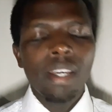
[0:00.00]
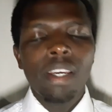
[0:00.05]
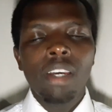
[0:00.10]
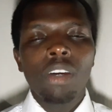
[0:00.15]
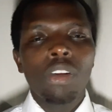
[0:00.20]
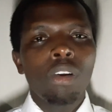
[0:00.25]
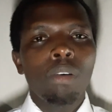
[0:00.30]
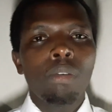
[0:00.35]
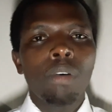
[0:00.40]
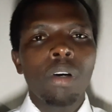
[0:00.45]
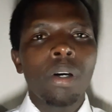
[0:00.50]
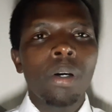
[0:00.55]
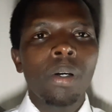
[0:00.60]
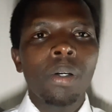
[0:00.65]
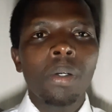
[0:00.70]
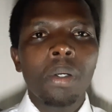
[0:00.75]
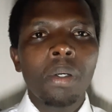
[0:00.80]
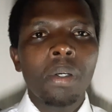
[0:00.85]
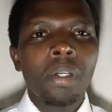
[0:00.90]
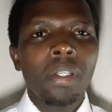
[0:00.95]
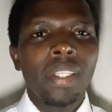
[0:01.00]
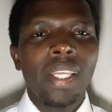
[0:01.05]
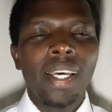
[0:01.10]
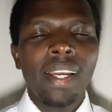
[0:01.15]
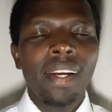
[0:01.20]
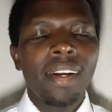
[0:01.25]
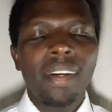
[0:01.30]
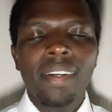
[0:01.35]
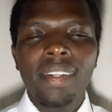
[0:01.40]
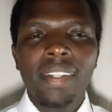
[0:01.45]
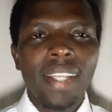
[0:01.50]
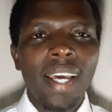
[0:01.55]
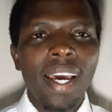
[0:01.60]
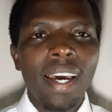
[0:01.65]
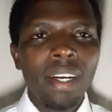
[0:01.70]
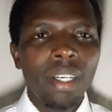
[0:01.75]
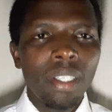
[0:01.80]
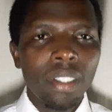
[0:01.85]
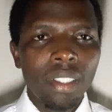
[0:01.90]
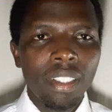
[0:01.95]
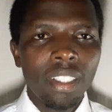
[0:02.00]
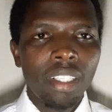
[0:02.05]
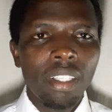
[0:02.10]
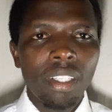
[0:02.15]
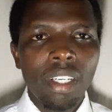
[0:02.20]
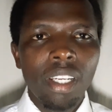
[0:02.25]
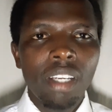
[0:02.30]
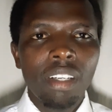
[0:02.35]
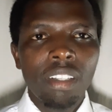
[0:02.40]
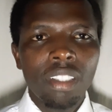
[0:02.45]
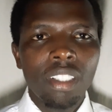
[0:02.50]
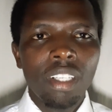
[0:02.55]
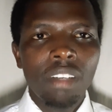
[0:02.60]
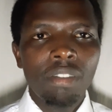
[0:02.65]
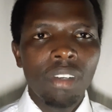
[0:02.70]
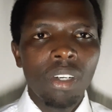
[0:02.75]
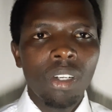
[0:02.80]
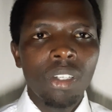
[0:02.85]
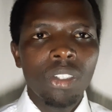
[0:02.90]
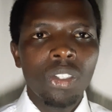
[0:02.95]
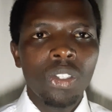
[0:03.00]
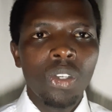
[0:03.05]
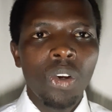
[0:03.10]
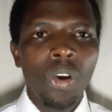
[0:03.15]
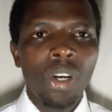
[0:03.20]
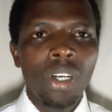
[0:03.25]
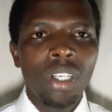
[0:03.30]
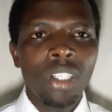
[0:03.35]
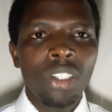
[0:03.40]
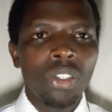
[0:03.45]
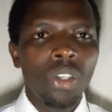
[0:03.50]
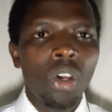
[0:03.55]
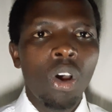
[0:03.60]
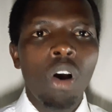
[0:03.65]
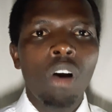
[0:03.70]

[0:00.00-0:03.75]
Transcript: No, there are several stories